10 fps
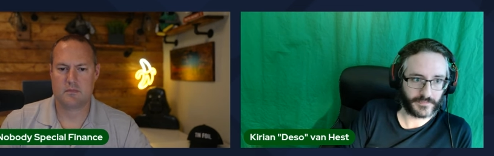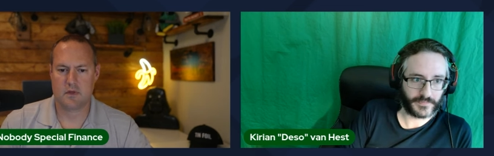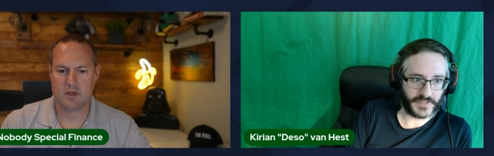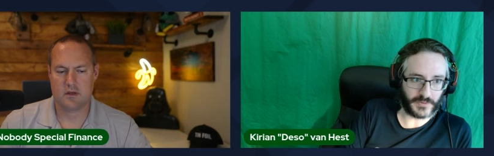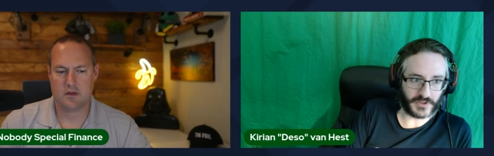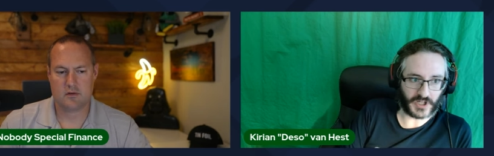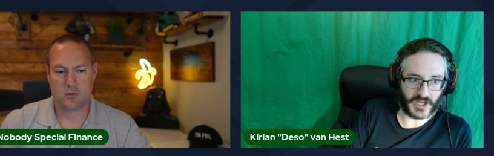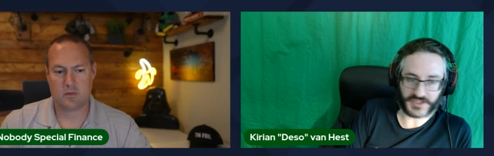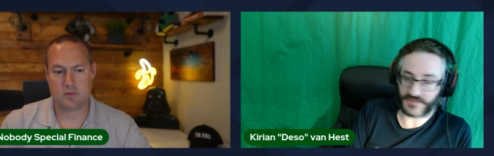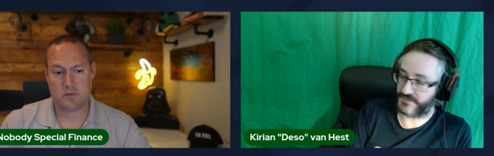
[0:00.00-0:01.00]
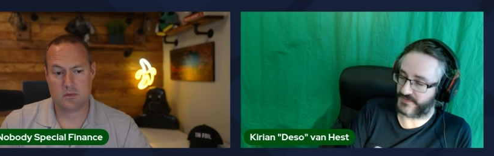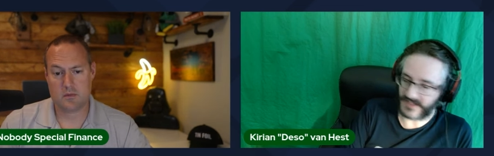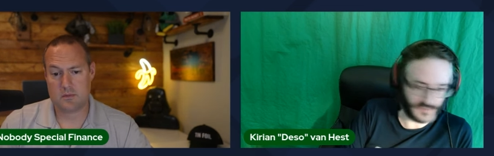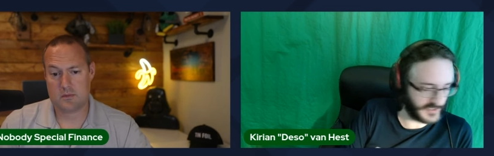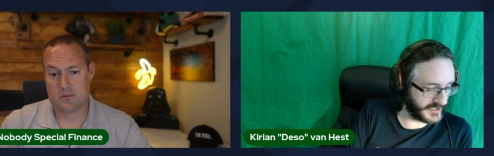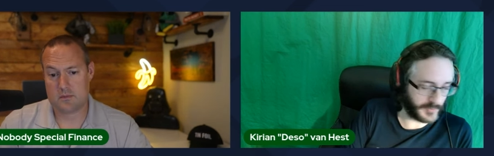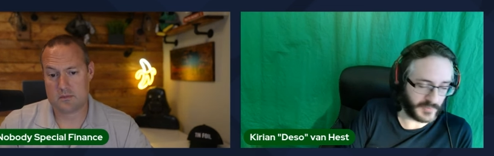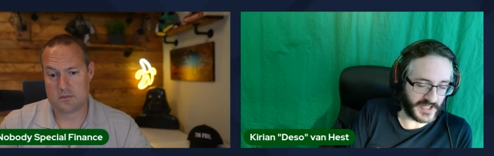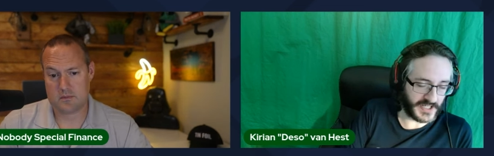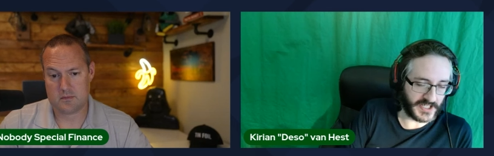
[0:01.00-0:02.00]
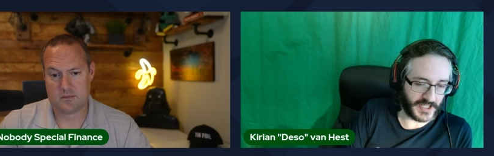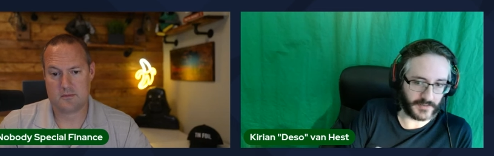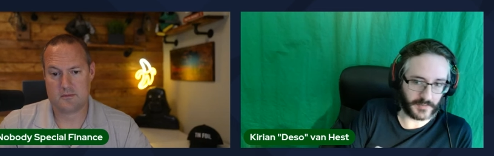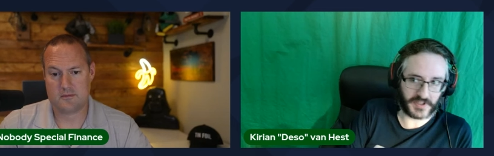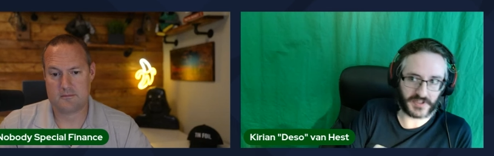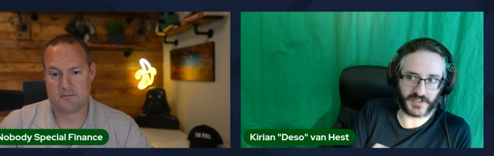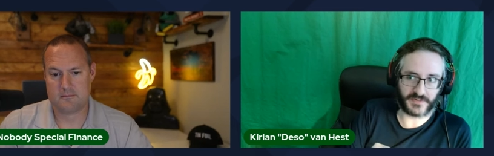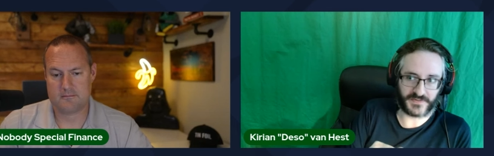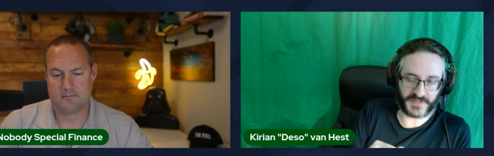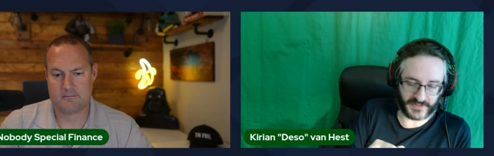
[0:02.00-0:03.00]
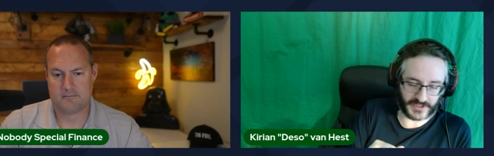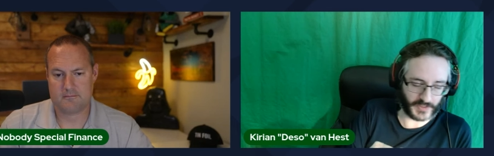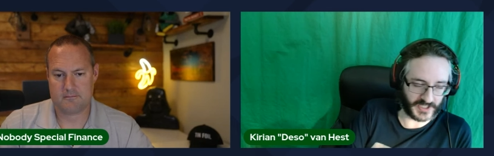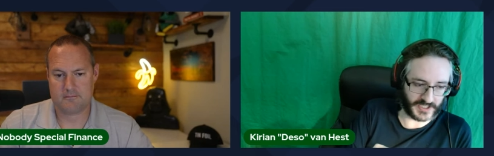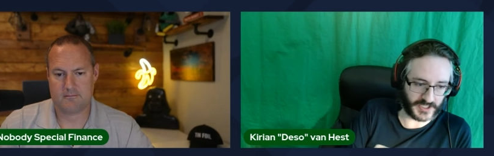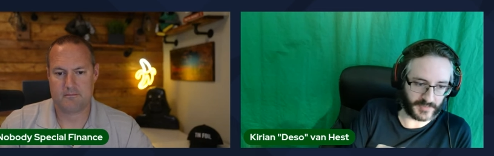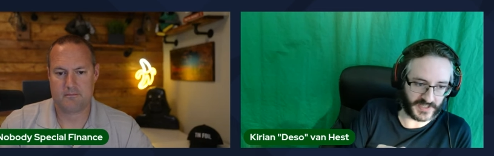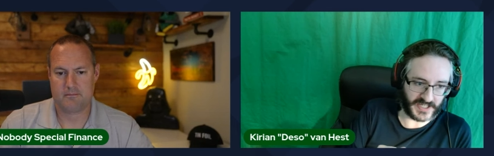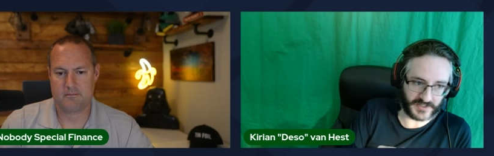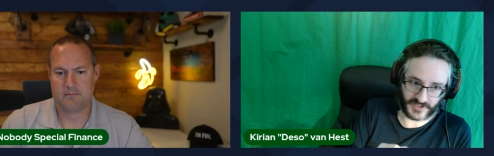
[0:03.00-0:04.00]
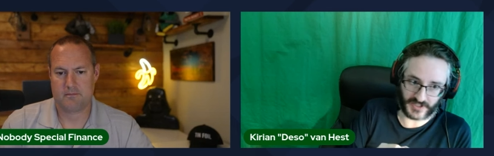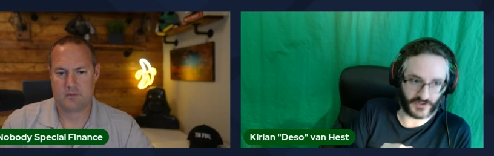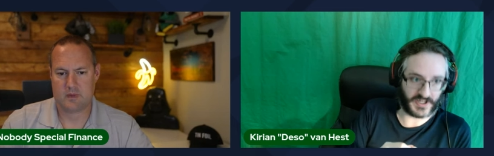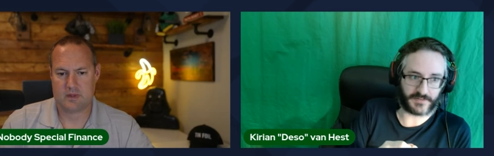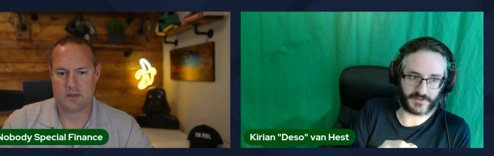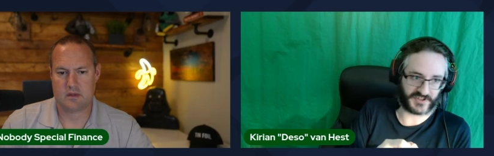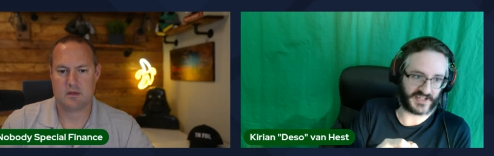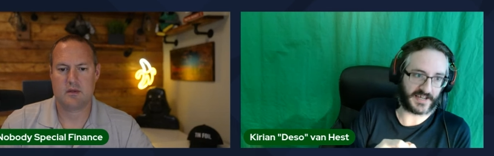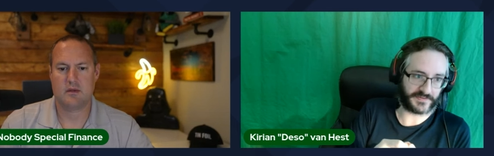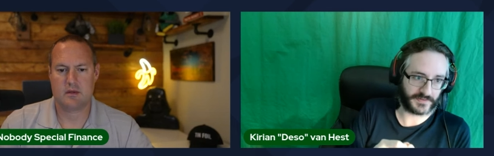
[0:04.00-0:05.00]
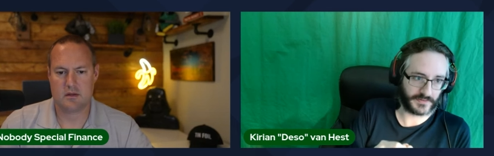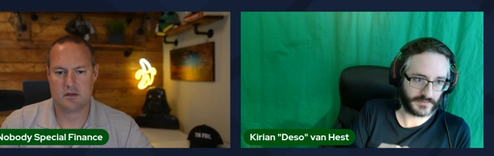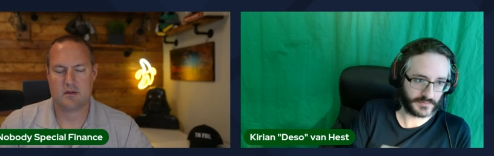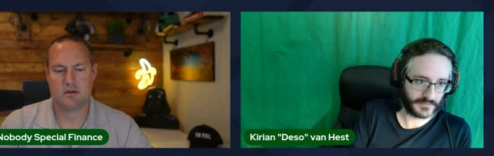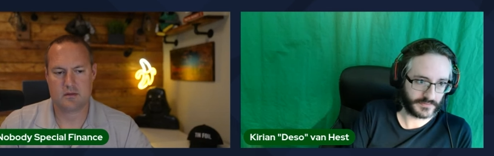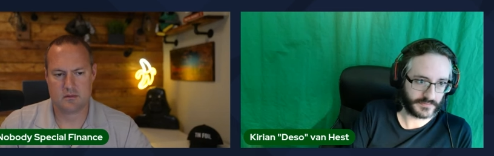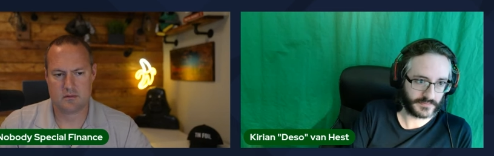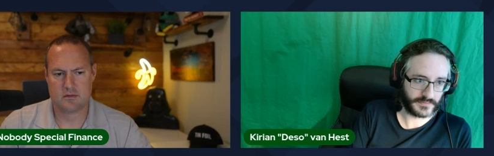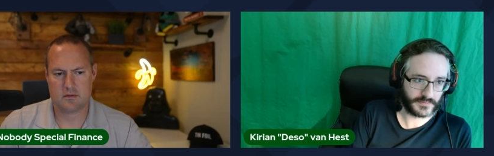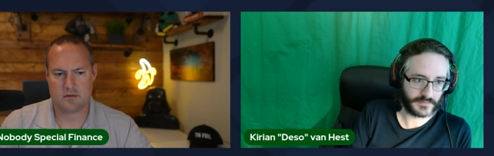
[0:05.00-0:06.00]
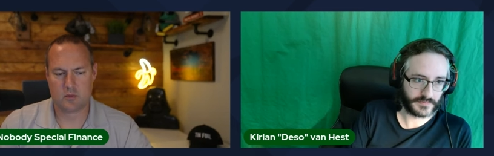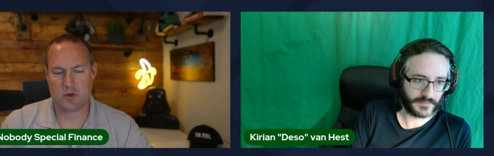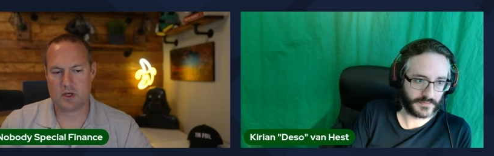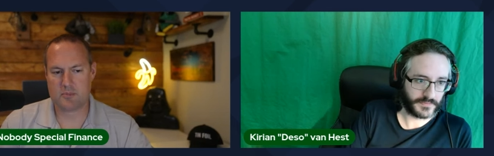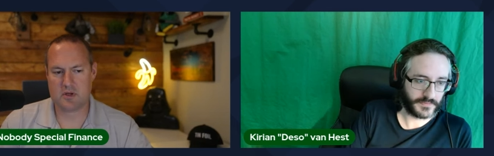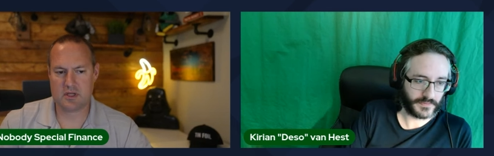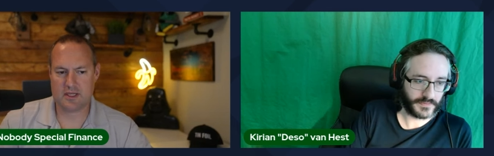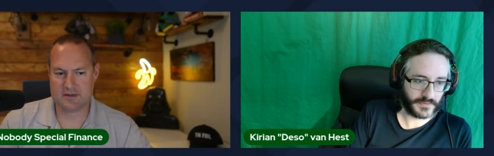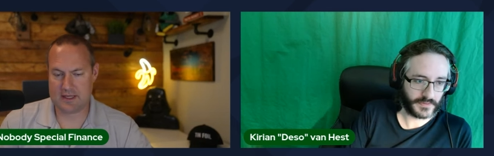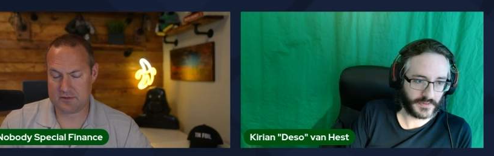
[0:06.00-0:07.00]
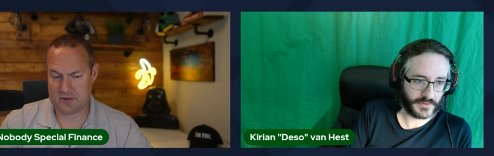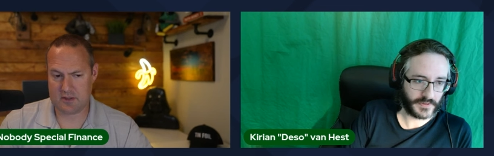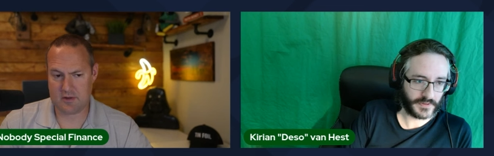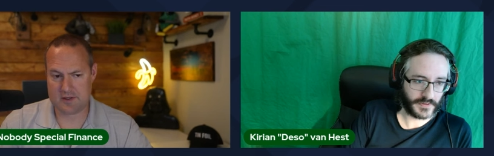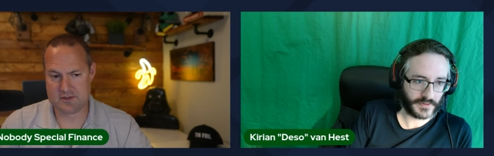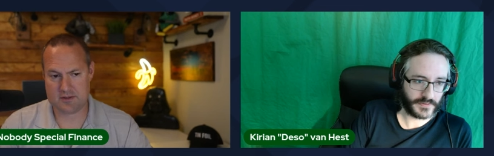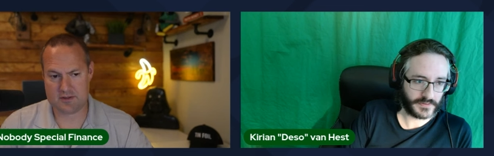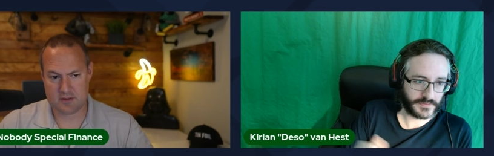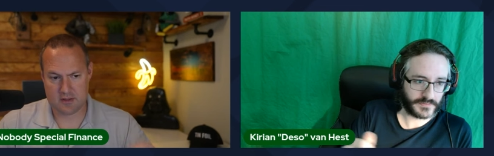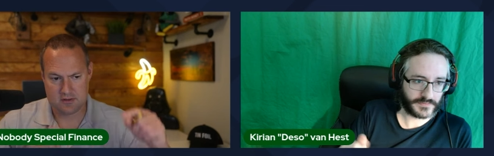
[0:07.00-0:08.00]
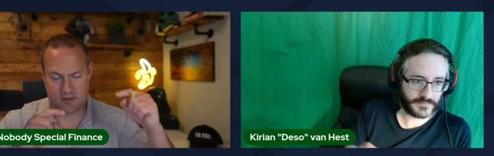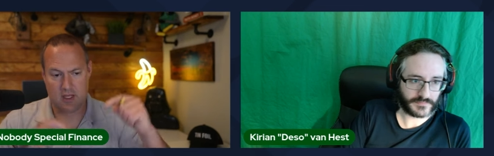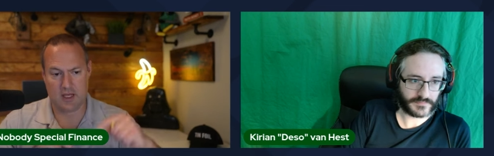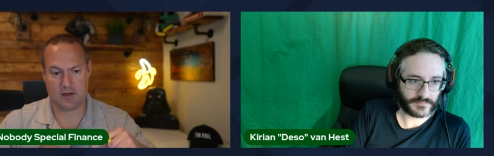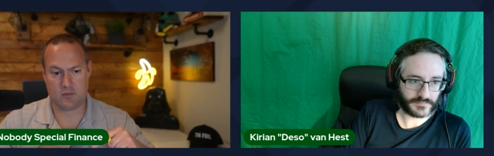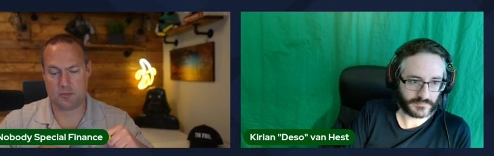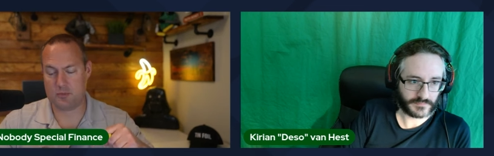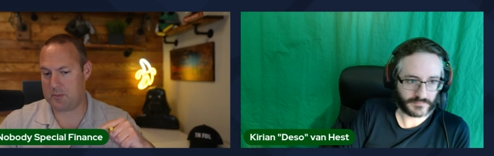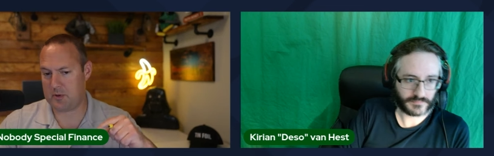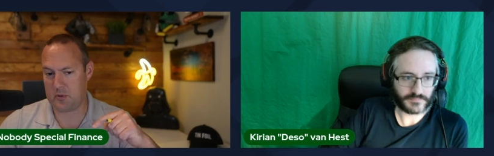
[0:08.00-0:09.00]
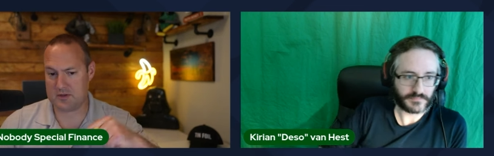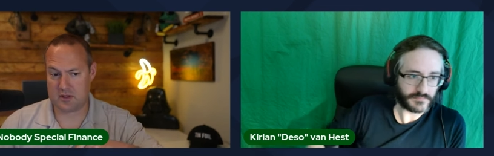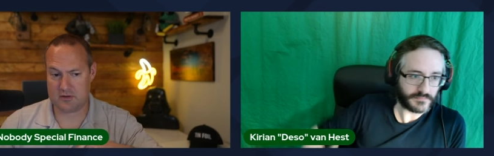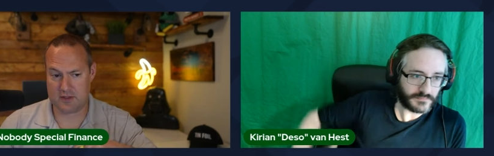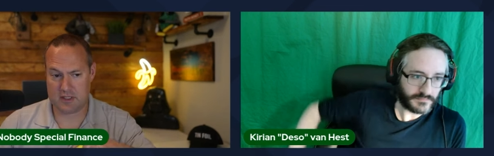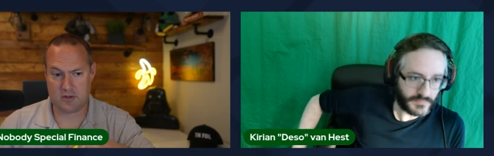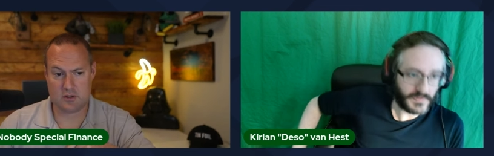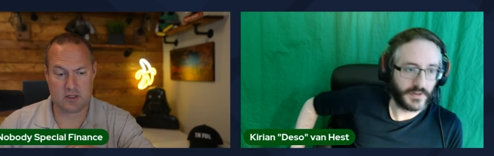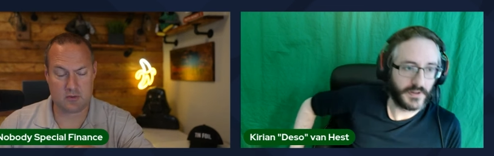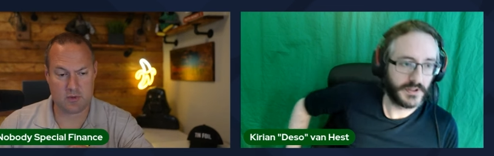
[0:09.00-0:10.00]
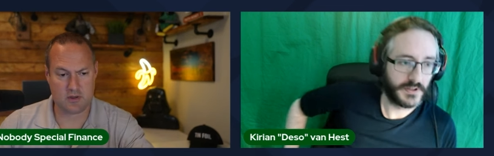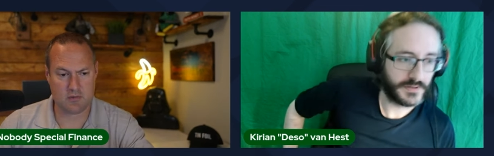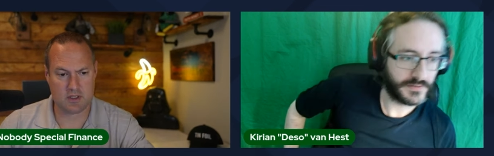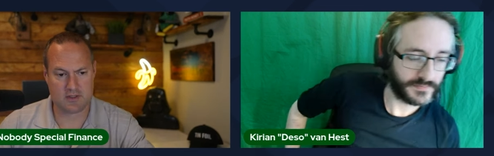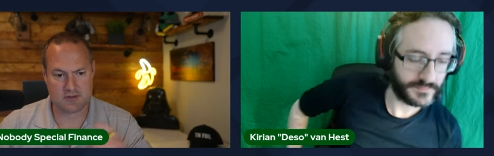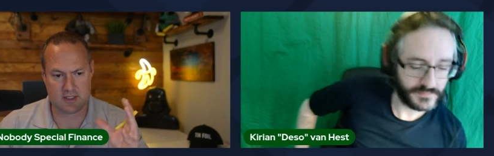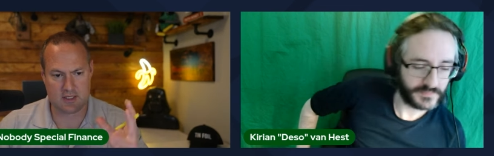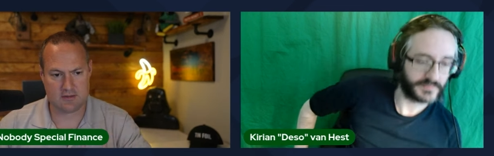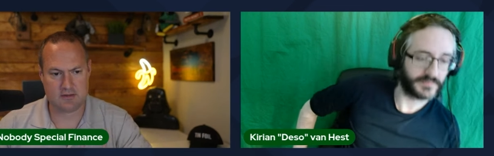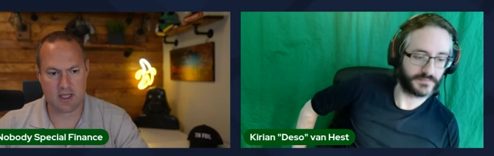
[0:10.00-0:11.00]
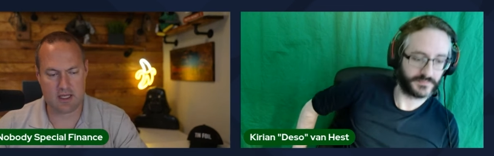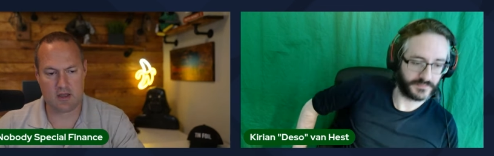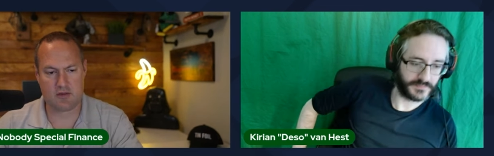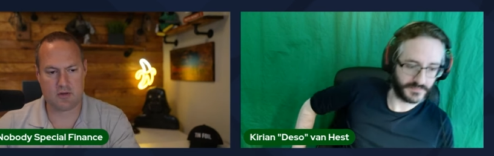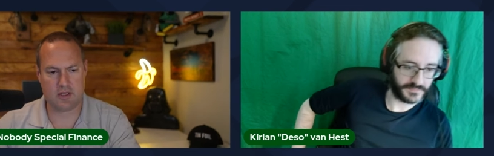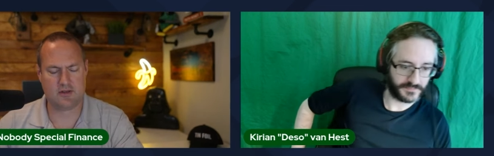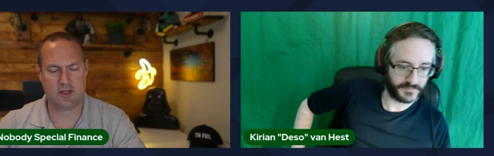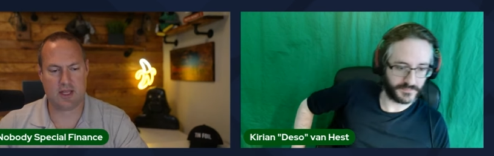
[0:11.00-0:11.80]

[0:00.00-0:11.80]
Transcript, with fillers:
Speaker 1: that will cost very little money and will be done very quickly by engineers you have on staff.
Speaker 2: So we're going to put a link down to your engine. Uh, we'll we'll put one to the video you did when you released it, and any other link to that